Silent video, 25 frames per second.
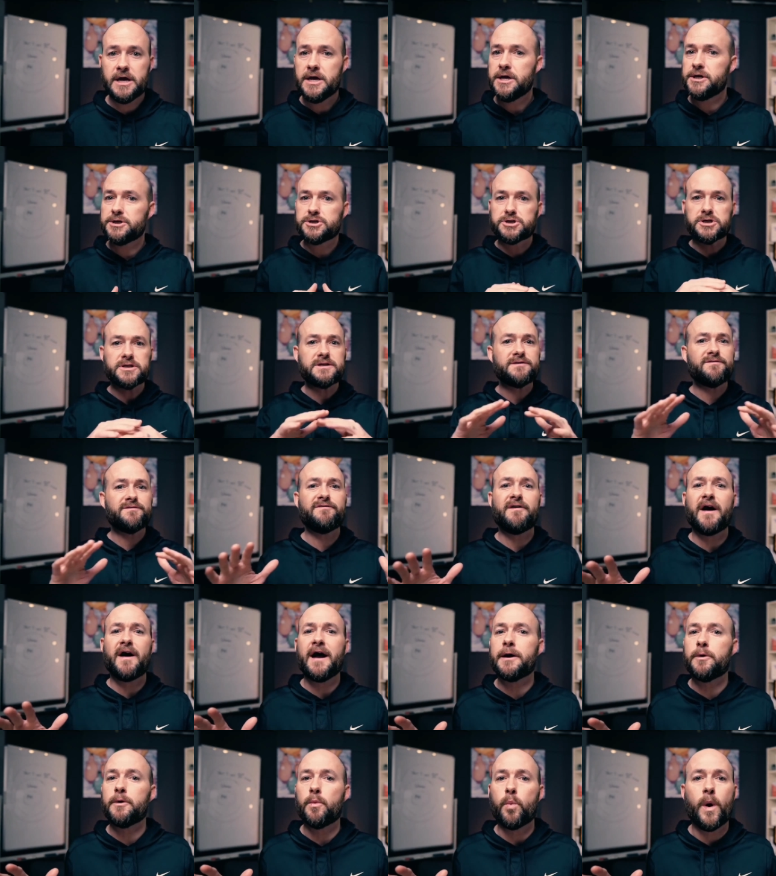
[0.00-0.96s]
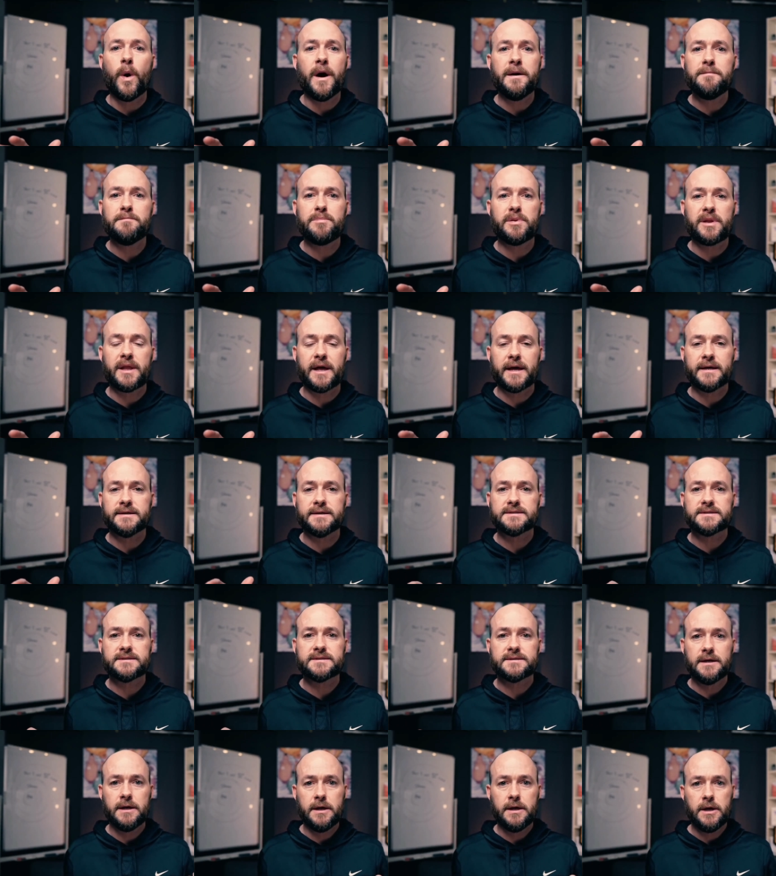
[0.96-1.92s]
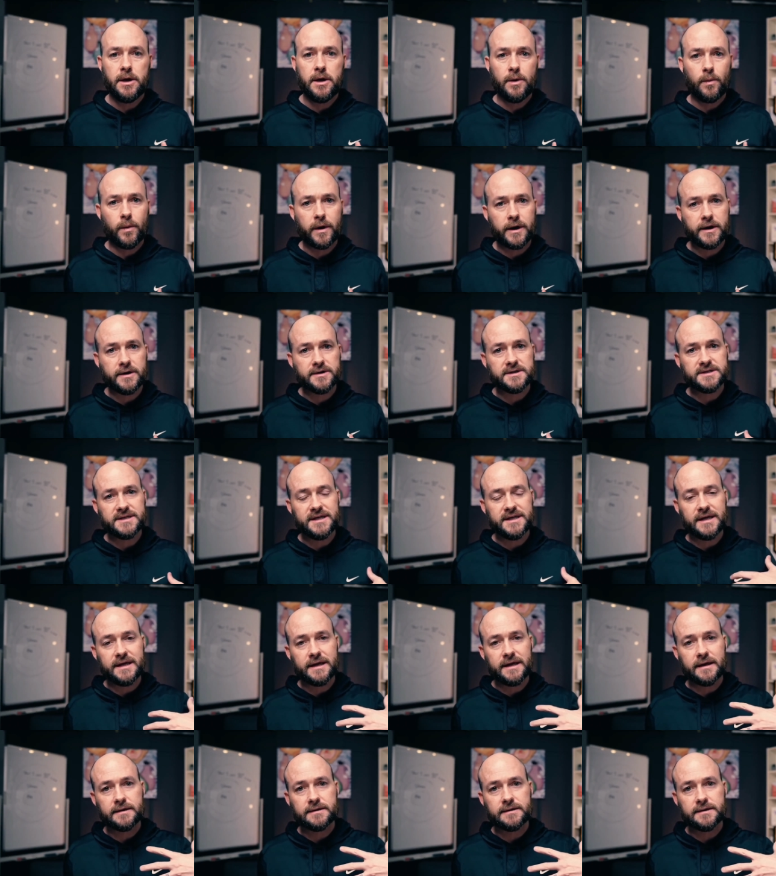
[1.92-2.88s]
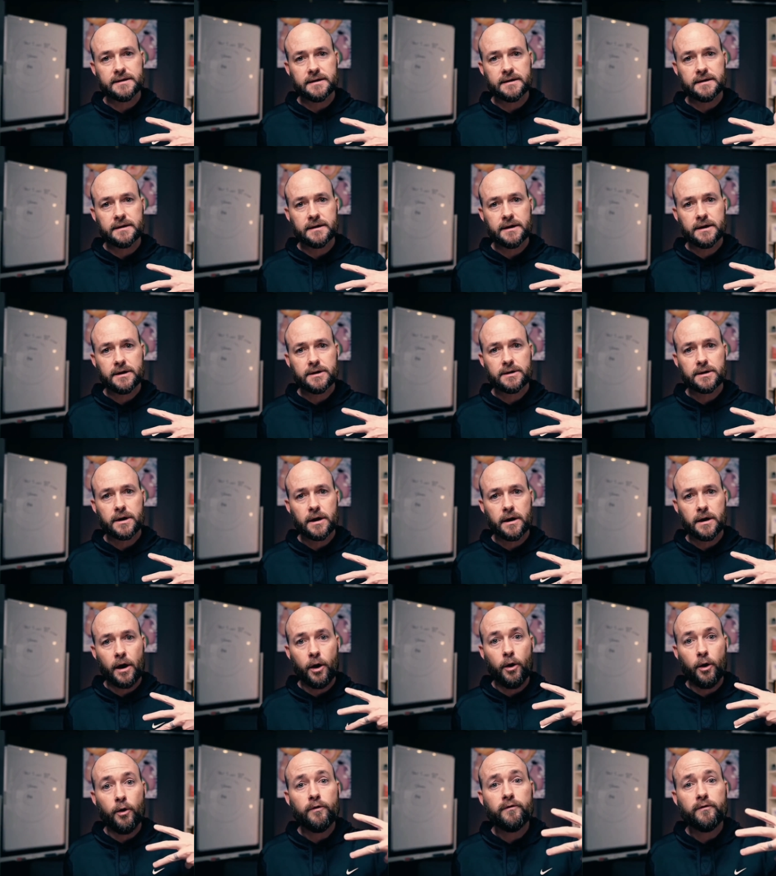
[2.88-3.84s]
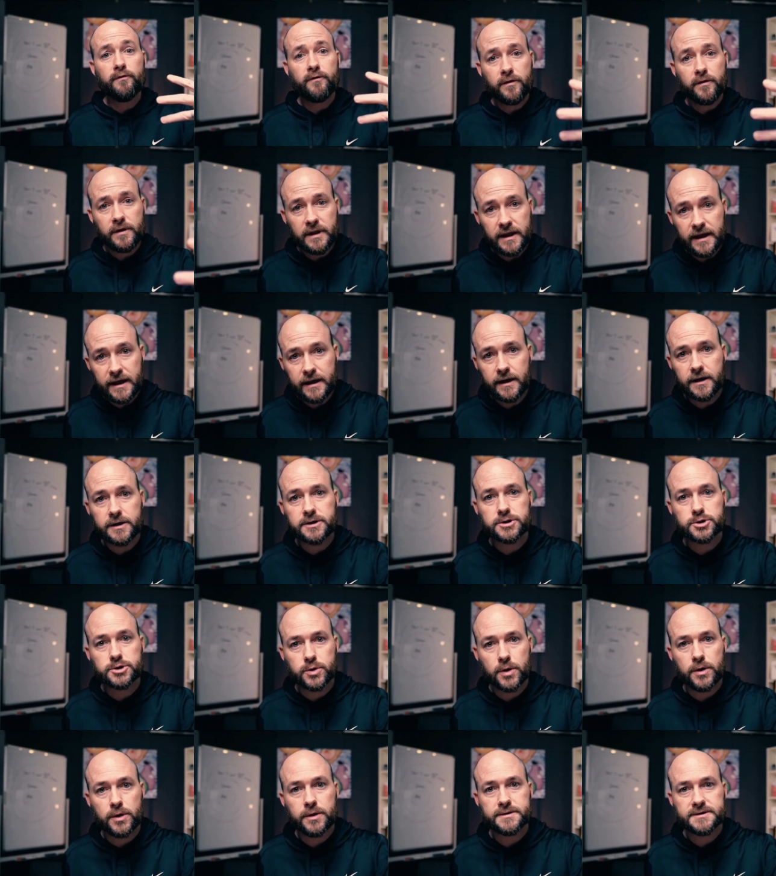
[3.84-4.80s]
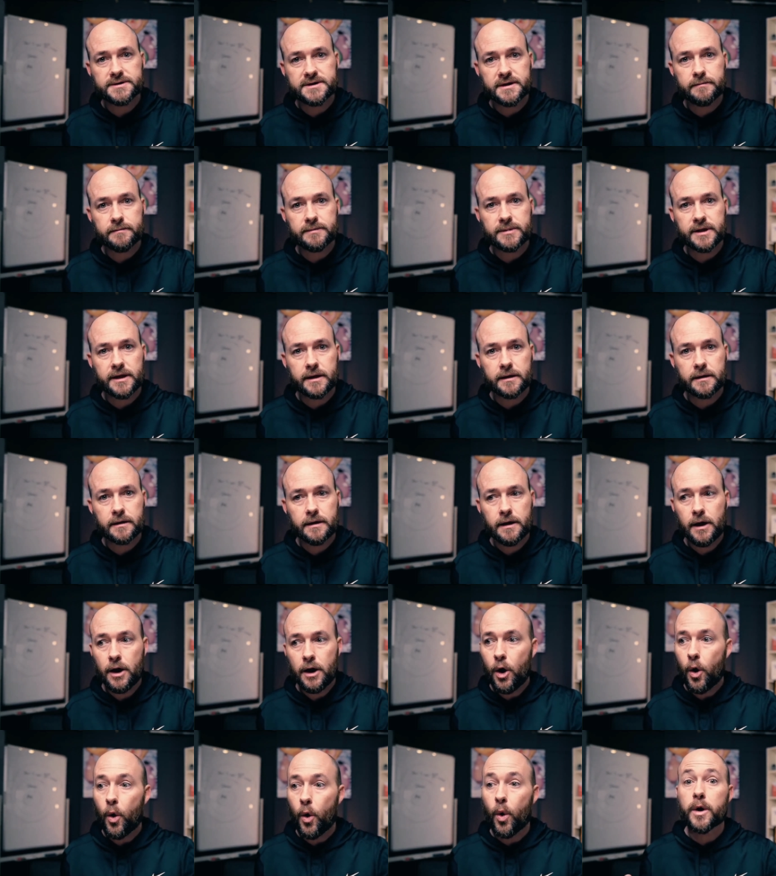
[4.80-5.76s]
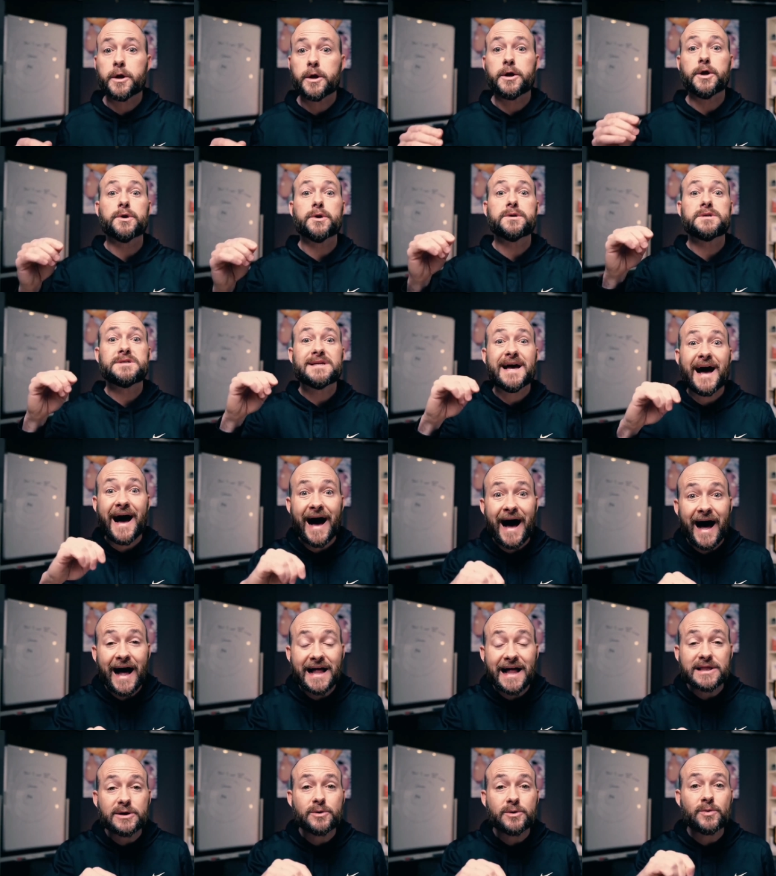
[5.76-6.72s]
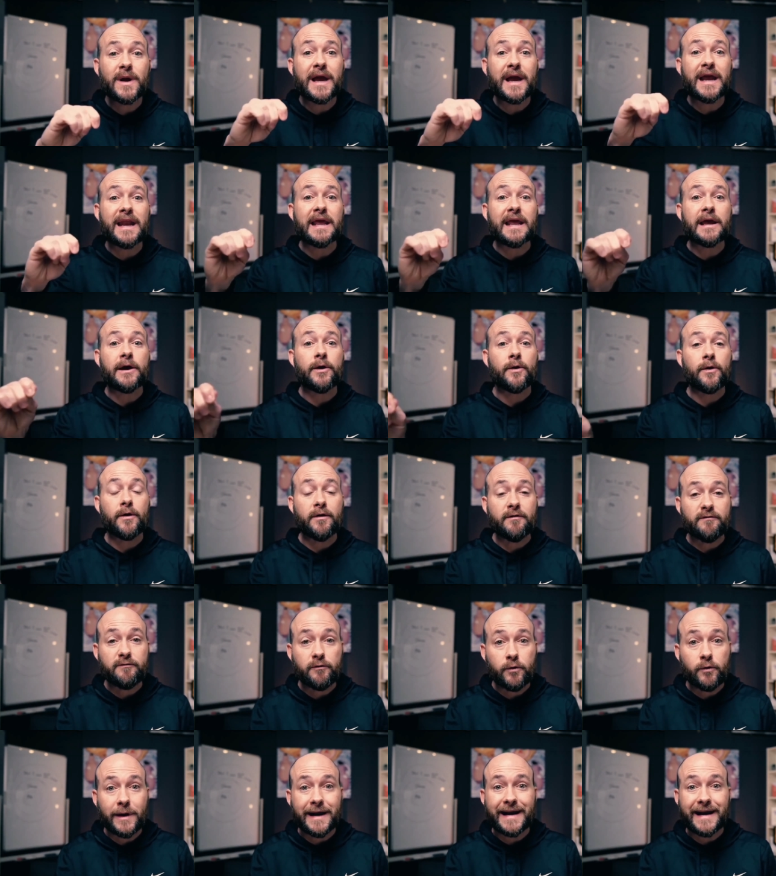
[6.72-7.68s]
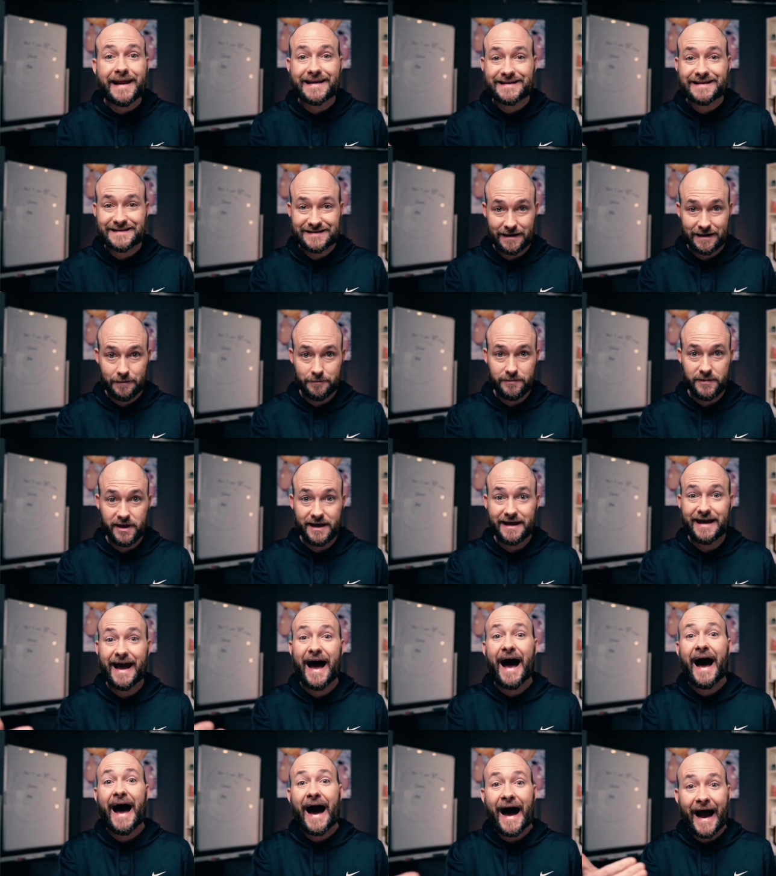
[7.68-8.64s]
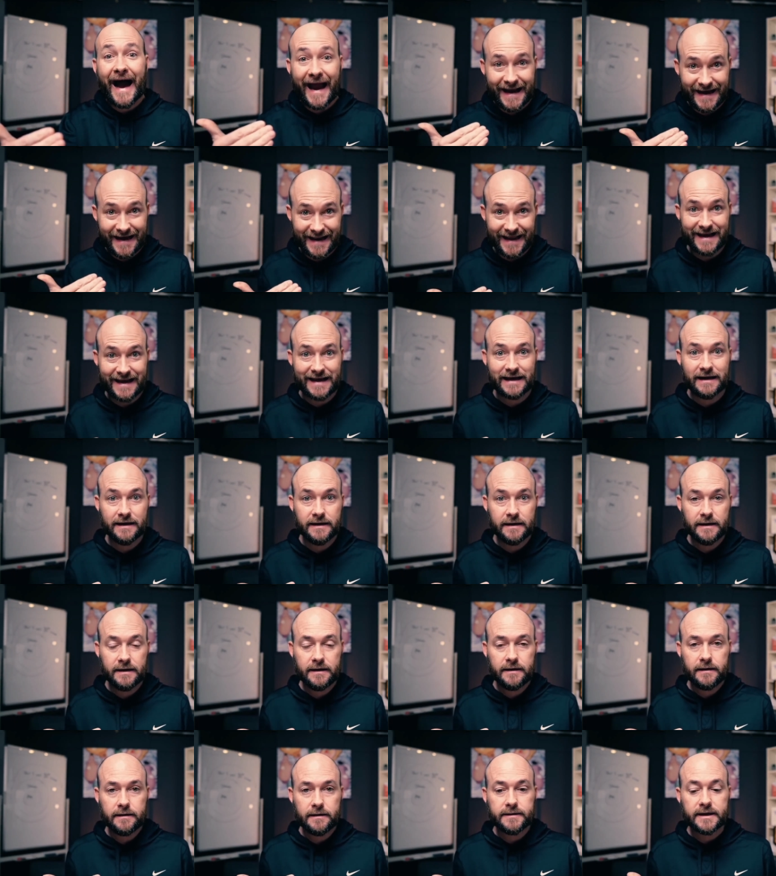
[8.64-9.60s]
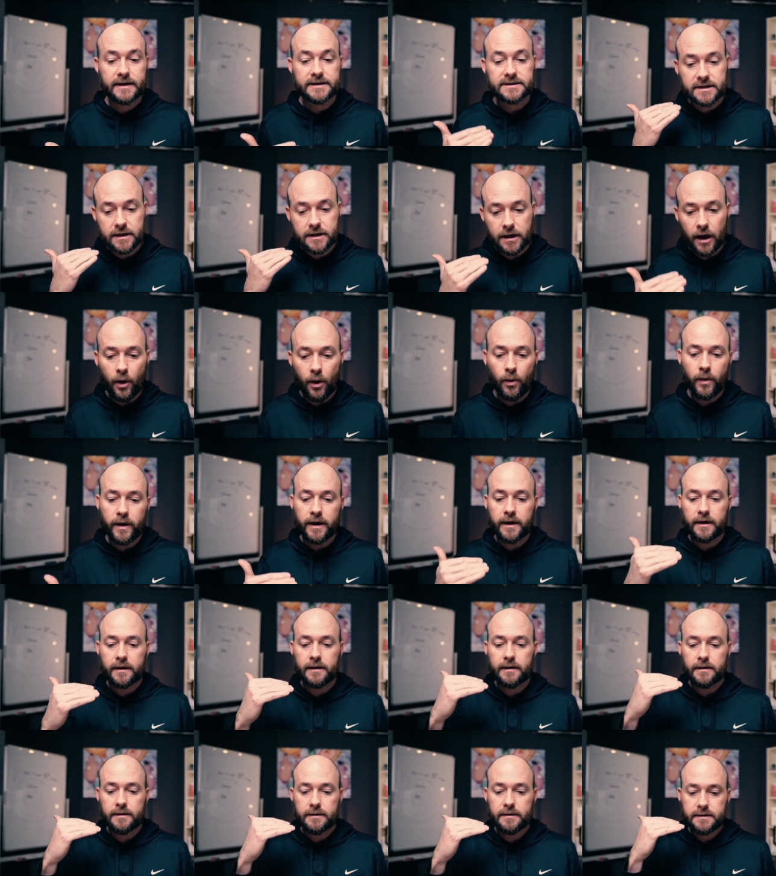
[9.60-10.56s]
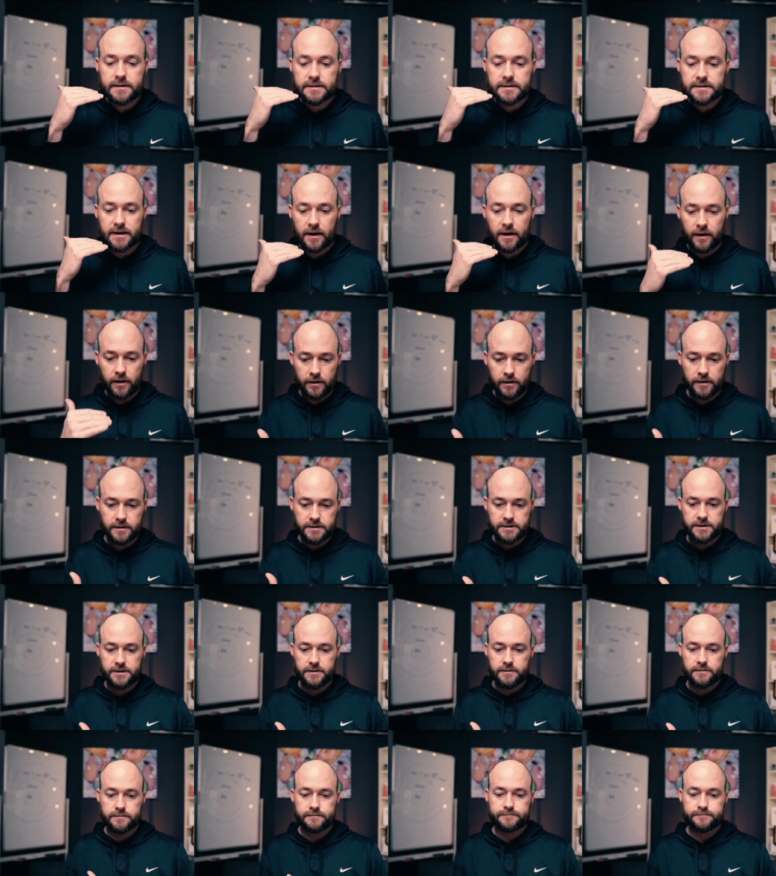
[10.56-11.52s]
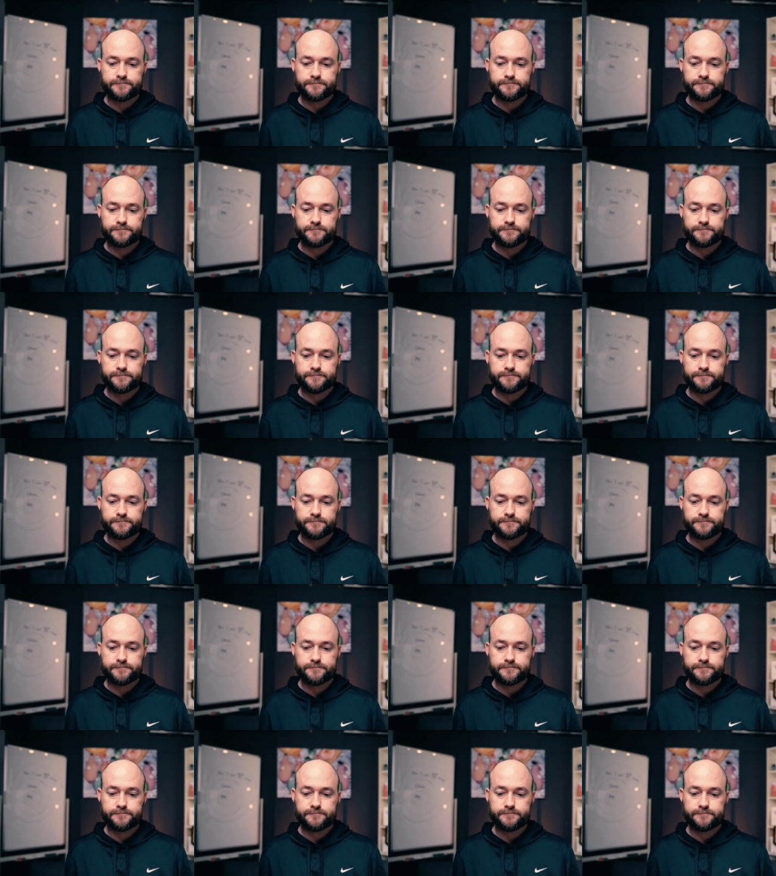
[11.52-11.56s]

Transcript: Just find one place where you're seeking to overly control something or you're tolerating or avoiding something, hiding, that's going to hurt you.